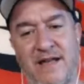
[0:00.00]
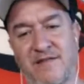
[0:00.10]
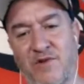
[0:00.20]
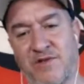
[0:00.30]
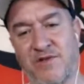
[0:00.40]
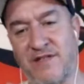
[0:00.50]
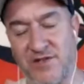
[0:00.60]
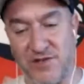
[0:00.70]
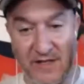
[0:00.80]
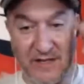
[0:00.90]
that's the
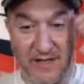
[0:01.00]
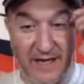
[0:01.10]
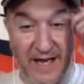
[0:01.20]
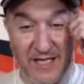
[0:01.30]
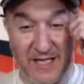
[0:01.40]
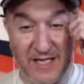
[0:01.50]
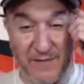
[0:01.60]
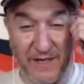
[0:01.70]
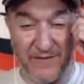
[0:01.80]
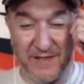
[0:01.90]
most interesting
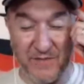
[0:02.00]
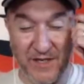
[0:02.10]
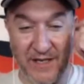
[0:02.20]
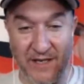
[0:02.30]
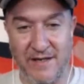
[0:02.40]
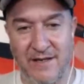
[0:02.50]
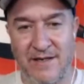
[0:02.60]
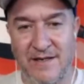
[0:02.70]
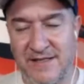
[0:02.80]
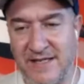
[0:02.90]
aspect of it to
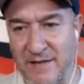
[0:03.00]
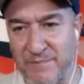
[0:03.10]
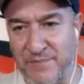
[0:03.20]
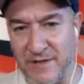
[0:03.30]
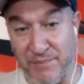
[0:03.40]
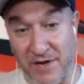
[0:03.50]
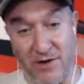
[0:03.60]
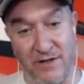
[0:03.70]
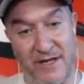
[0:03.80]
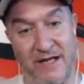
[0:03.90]
me, Skip.
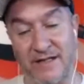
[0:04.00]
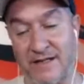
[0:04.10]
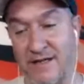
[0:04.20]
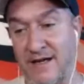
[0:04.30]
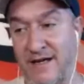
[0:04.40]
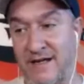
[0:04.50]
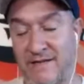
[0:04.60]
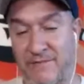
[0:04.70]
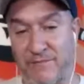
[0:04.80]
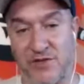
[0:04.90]
The parallel
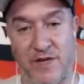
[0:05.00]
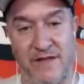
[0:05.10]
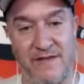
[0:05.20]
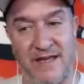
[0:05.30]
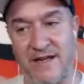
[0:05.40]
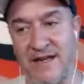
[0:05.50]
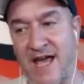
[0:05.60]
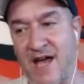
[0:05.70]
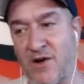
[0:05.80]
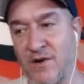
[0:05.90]
uh, between then
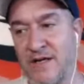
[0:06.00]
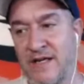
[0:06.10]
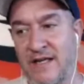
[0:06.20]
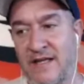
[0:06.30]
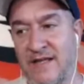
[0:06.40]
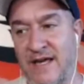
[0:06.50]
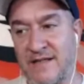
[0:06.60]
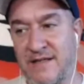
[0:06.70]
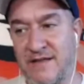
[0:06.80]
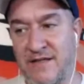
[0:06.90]
and now
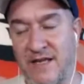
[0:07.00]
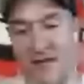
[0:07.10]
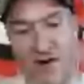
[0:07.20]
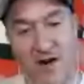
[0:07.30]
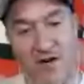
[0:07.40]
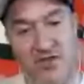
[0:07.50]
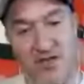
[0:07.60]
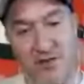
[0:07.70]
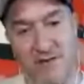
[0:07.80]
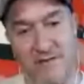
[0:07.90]
that the
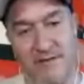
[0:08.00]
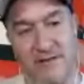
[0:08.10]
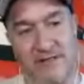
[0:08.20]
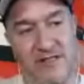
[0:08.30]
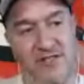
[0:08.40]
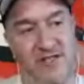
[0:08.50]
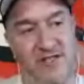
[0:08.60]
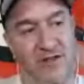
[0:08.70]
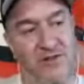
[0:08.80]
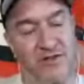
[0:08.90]
larger
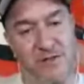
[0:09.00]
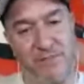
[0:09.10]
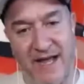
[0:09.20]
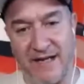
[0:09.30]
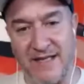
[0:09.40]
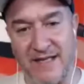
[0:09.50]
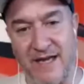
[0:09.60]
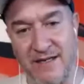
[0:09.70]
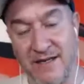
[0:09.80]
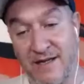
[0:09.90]
distillers back
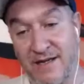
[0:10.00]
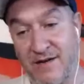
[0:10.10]
then